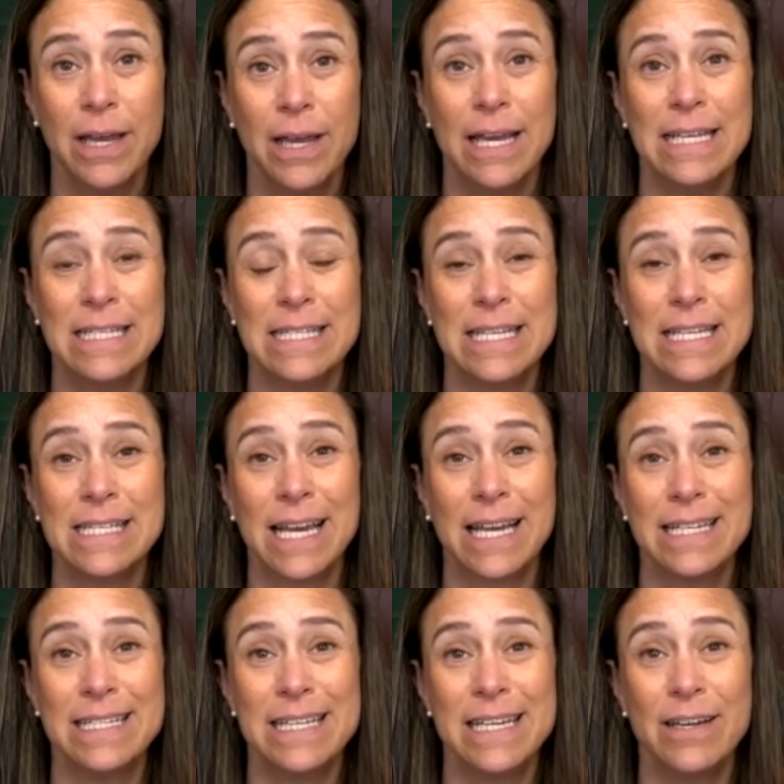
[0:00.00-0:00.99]
is this
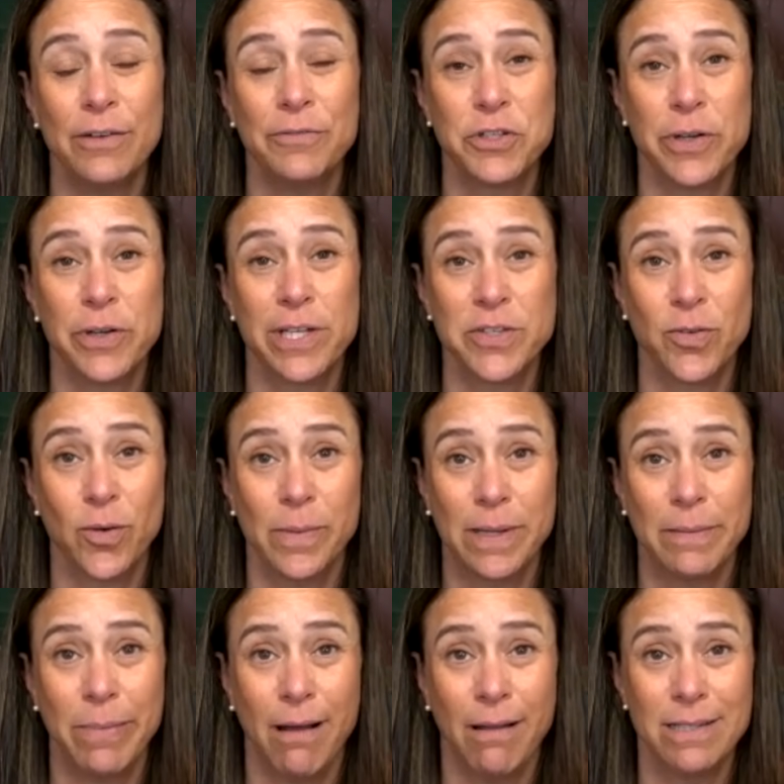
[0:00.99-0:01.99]
idea of transforming
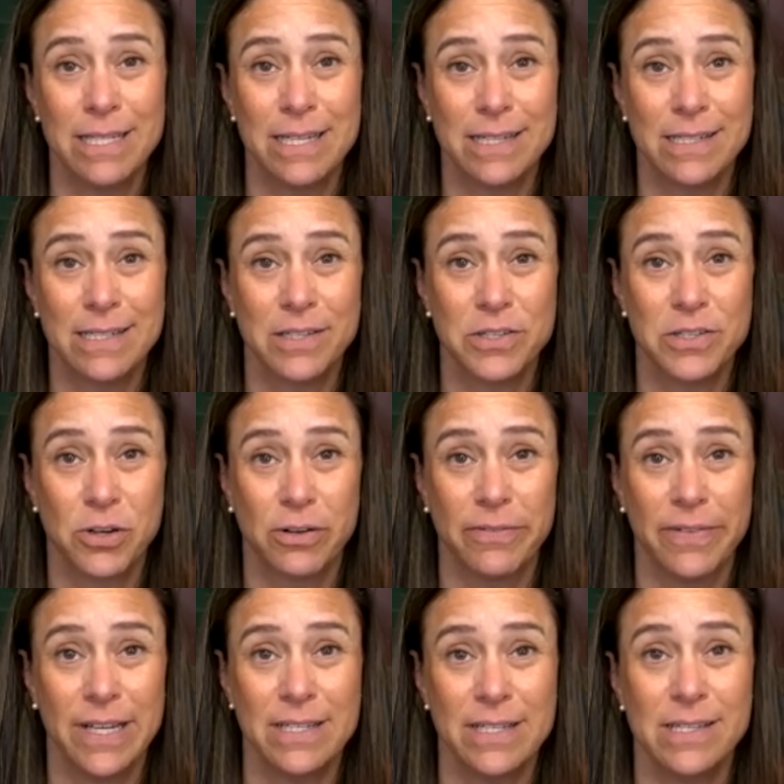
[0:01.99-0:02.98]
politics into
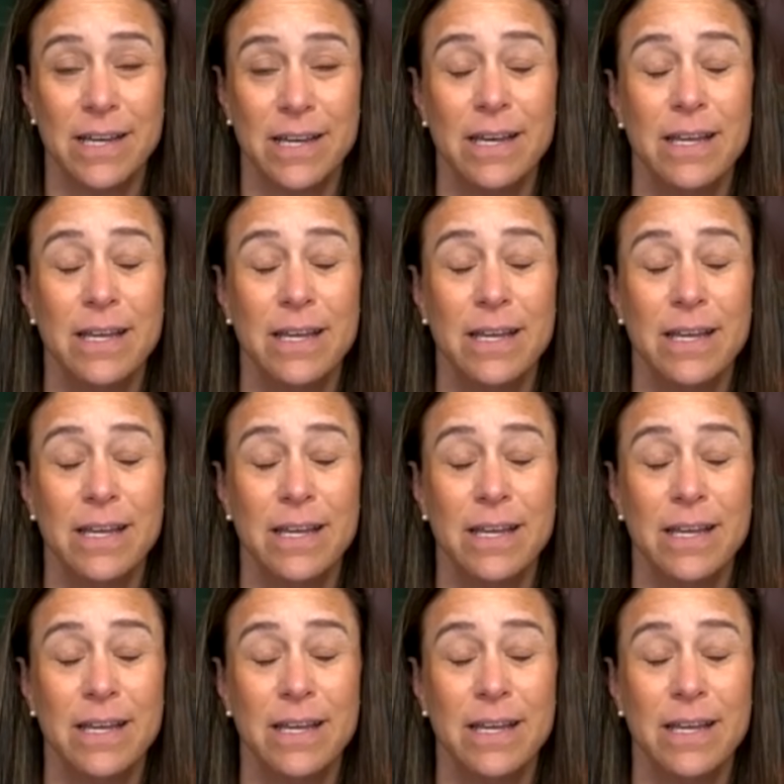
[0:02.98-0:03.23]
service,